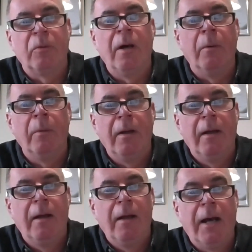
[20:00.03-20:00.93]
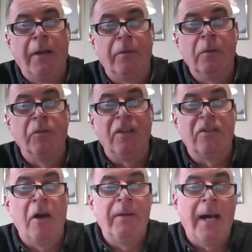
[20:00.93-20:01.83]
well. And of course, it
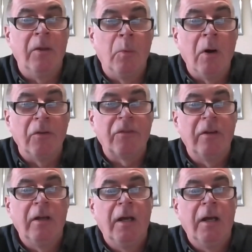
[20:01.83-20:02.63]
turned out there was,